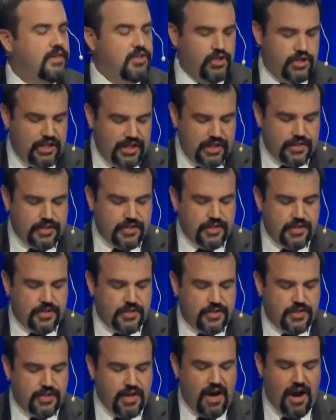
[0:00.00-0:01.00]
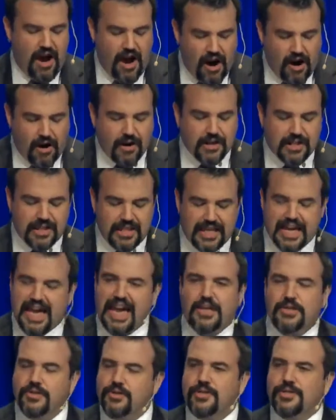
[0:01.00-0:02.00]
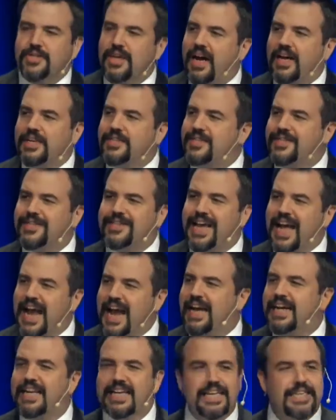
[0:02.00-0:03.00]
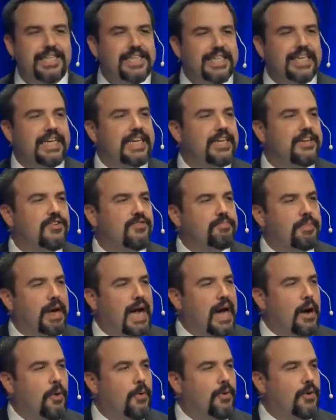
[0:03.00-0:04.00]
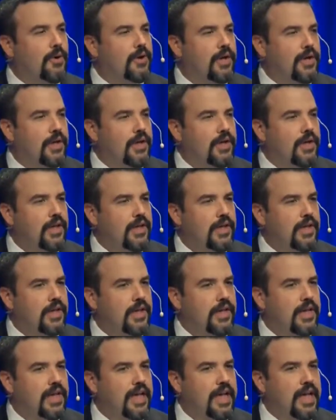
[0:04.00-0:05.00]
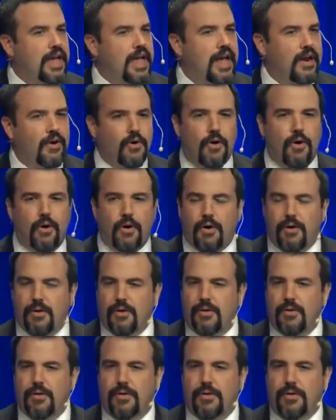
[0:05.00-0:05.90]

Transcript: Jesus hardly exercises any deed of power at all.